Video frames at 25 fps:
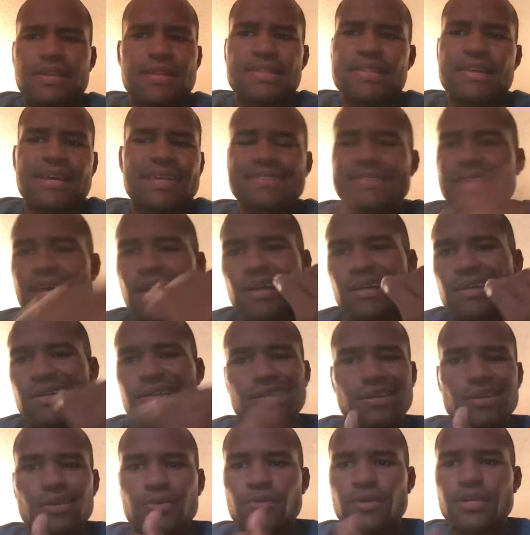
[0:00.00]
that's not
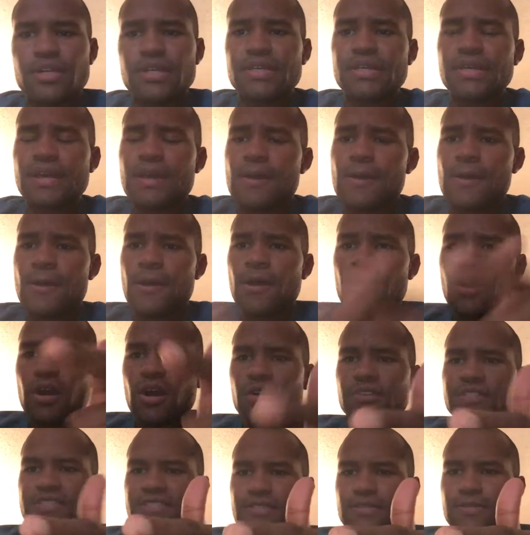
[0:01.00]
going to work.
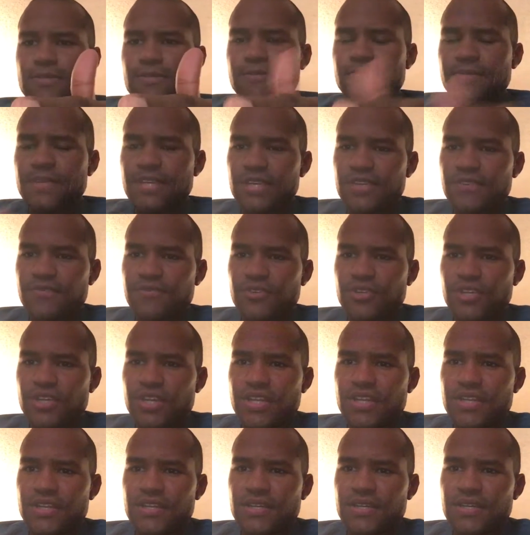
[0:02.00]
Also, if you're
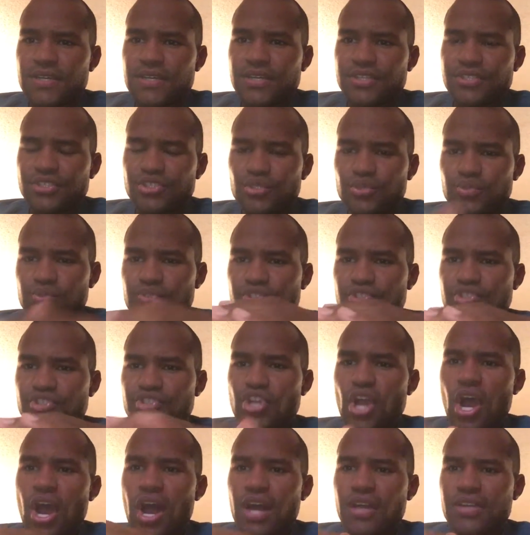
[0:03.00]
going to use
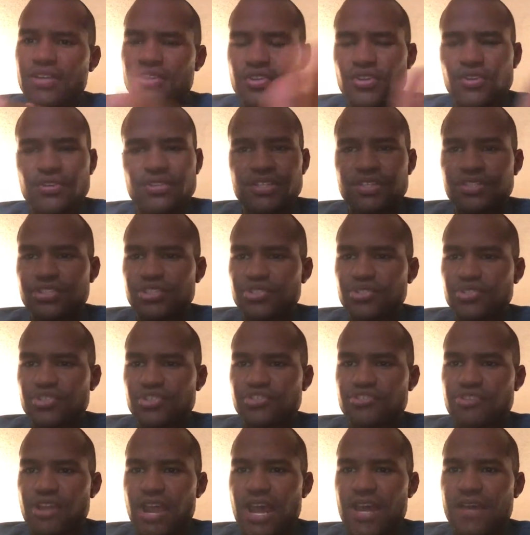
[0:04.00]
chalk, you don't need to use
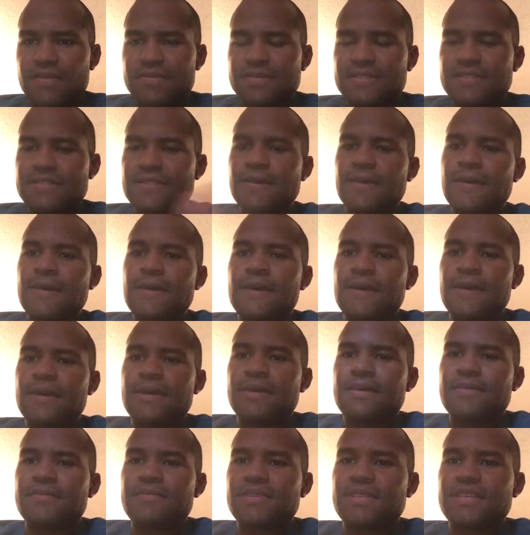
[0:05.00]
straps,
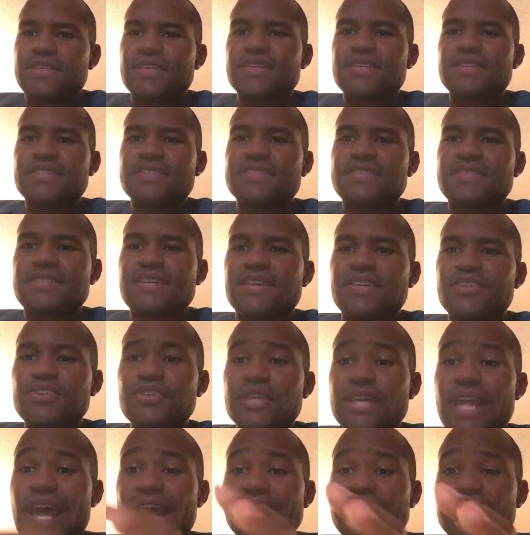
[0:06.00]
because you
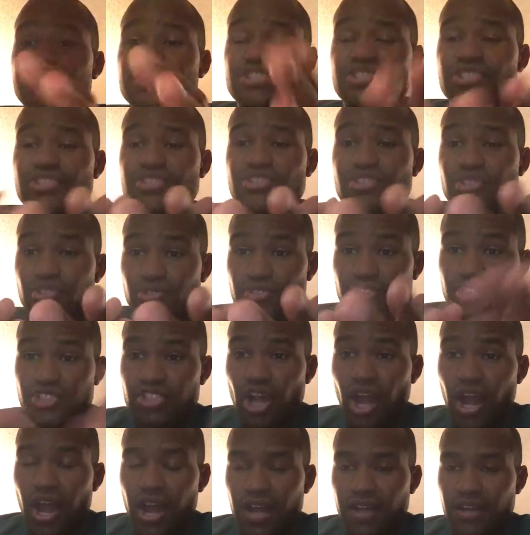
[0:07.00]
can actually just use
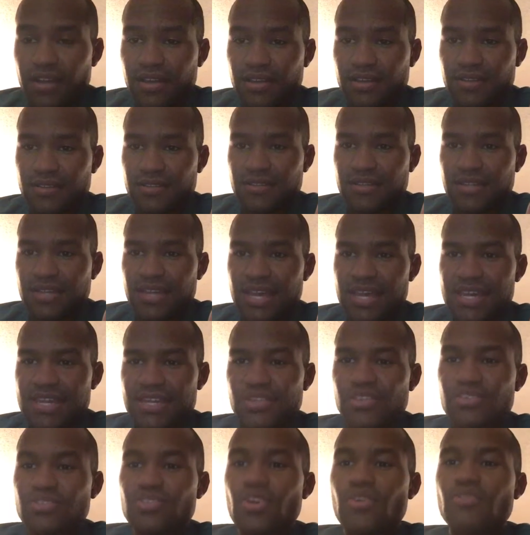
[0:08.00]
chalk
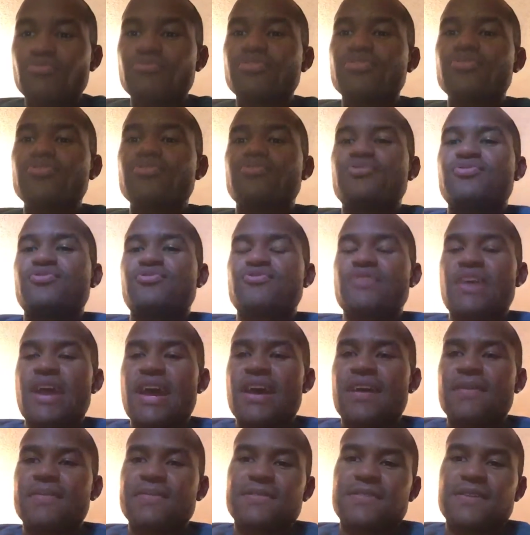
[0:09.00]
and don't use
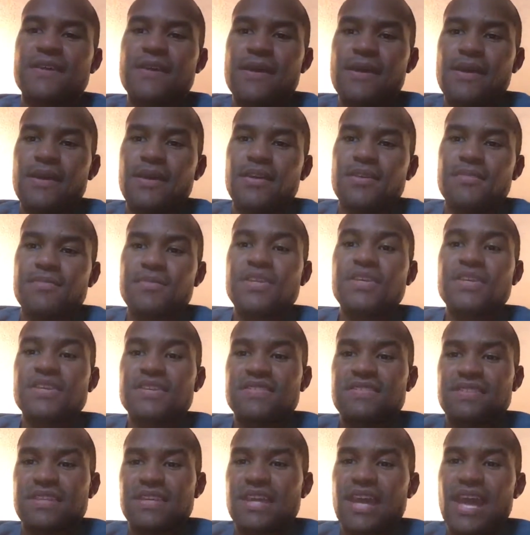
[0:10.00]
straps
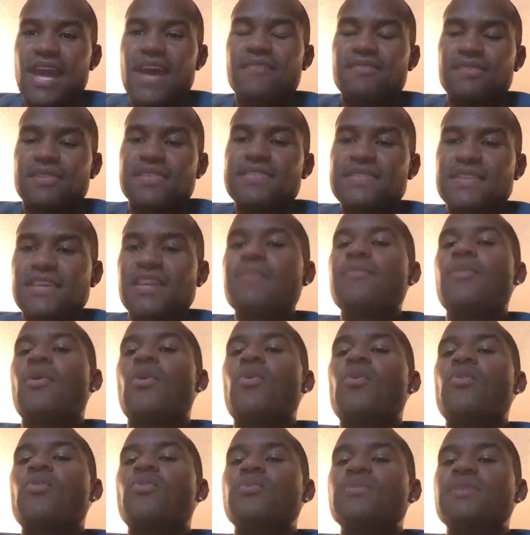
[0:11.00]
because they have the same
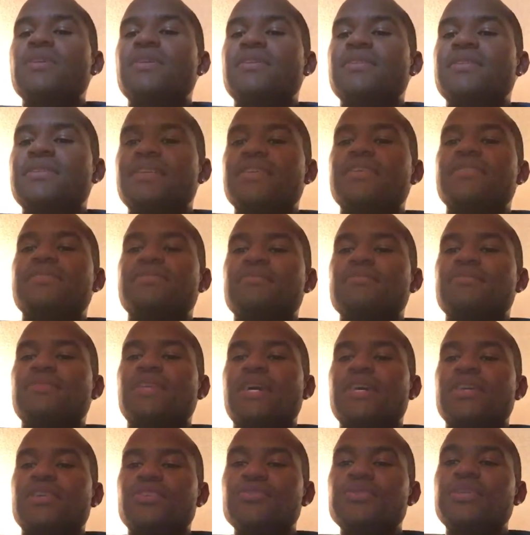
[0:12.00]
hold.
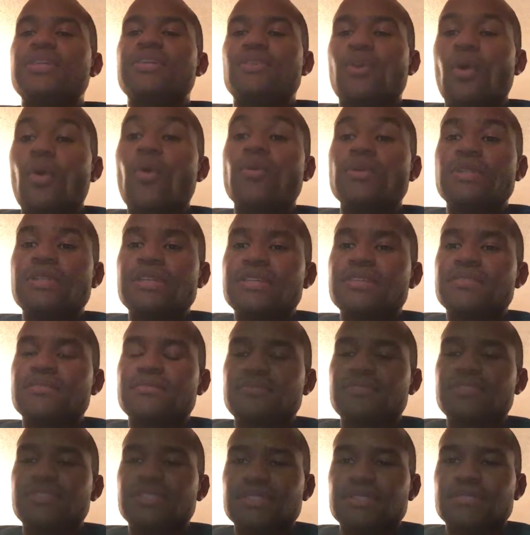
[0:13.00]
Like you can hold it.
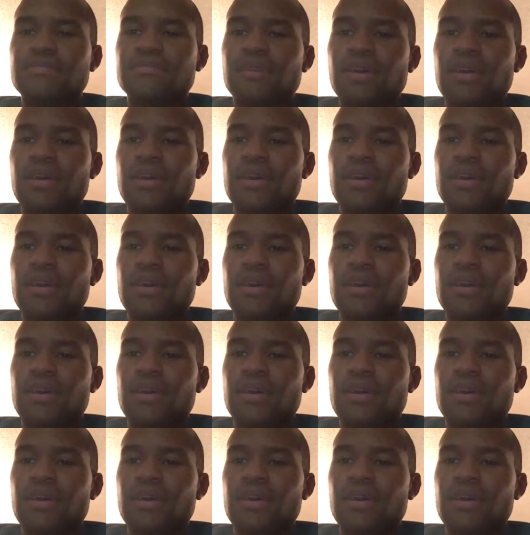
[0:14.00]
You can